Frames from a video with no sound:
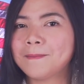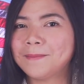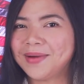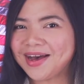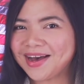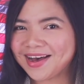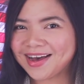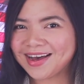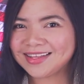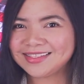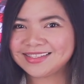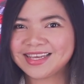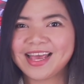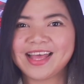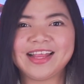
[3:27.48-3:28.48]

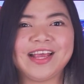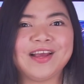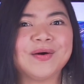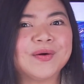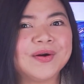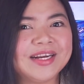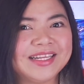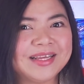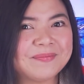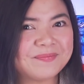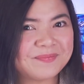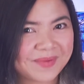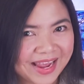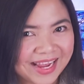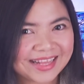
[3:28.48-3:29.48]
But they already
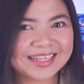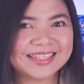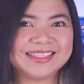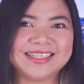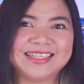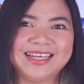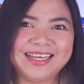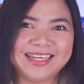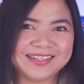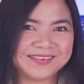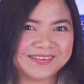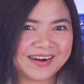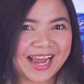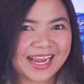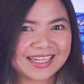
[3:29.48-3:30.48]
patented it,
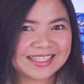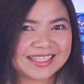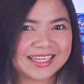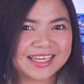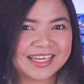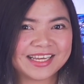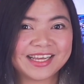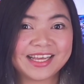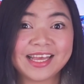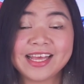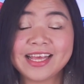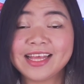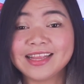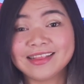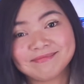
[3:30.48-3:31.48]
alright?
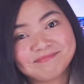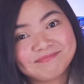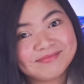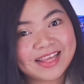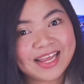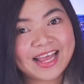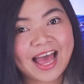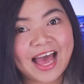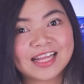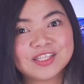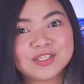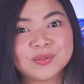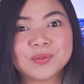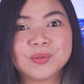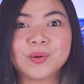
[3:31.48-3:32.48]
They
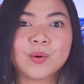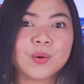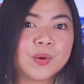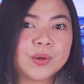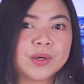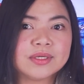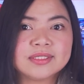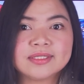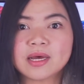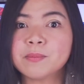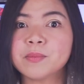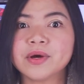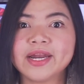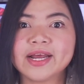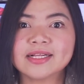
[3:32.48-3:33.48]
had to or
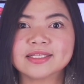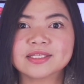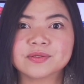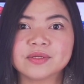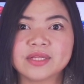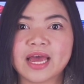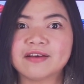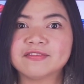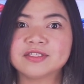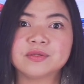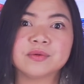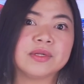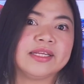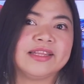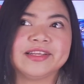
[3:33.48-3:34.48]
someone else could have
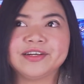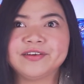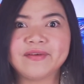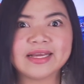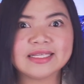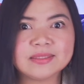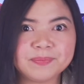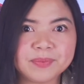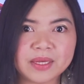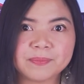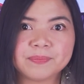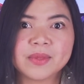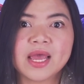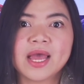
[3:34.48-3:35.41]
stolen their recipe.